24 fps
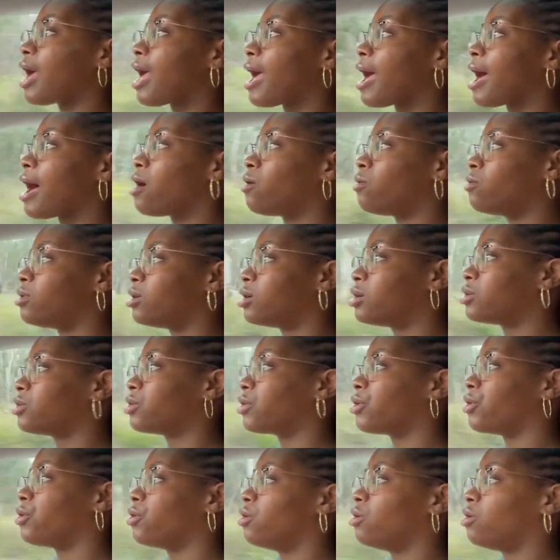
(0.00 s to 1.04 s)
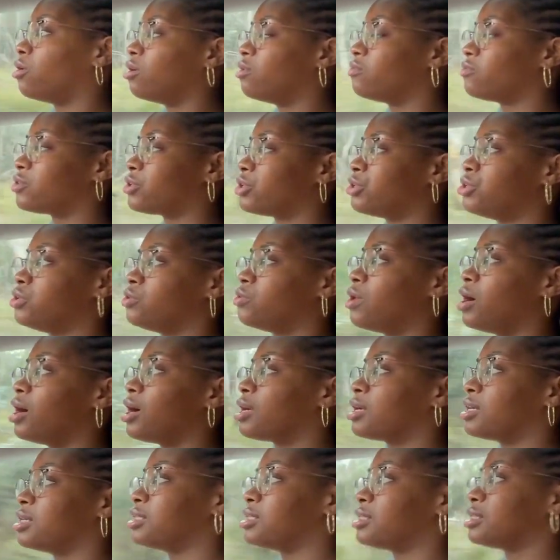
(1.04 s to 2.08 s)
our cohort of social
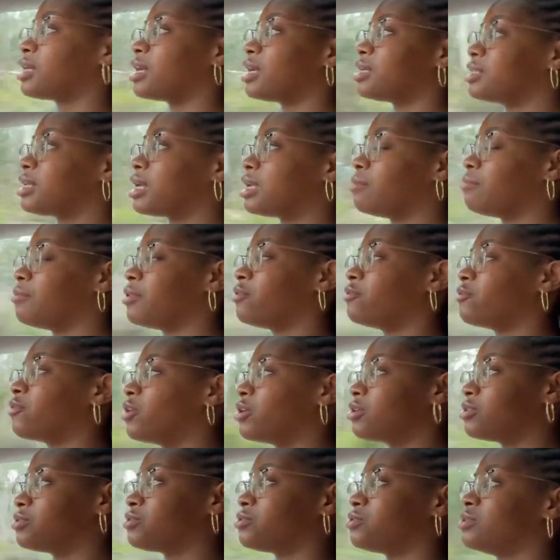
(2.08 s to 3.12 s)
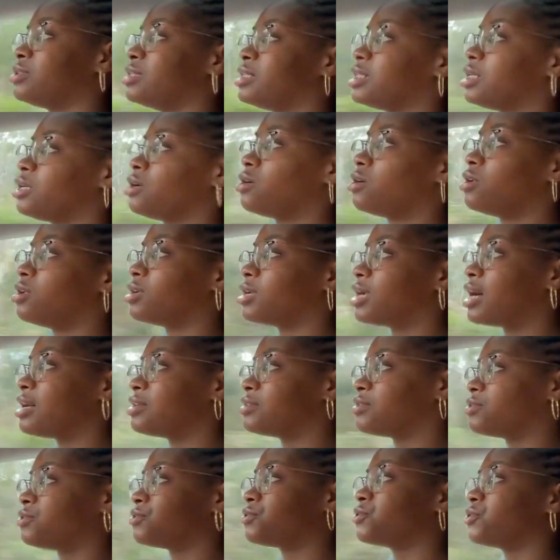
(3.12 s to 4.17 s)
workers has had a big focus on
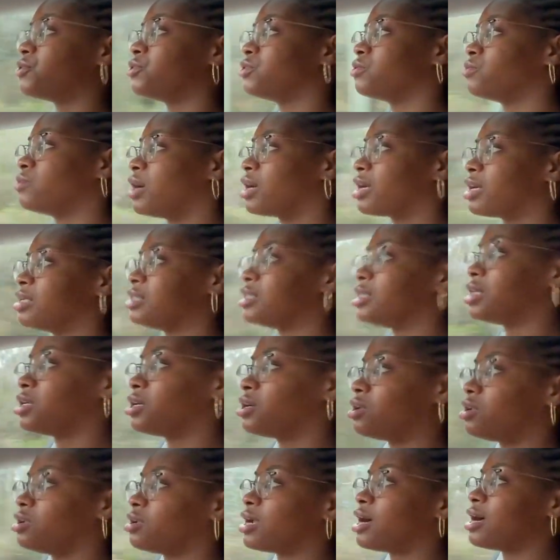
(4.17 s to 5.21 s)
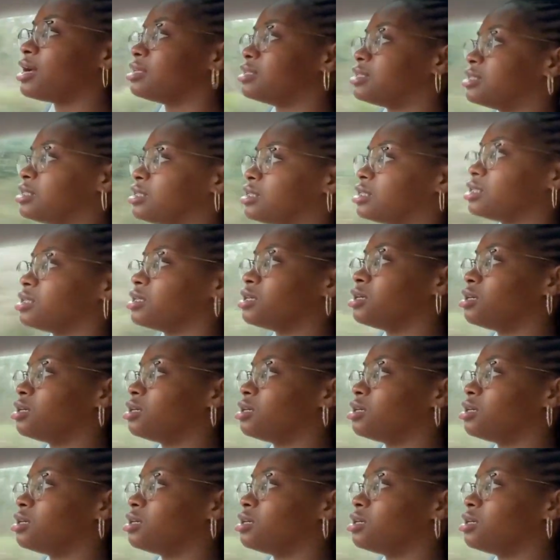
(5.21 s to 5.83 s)
decolonising social work and decolonising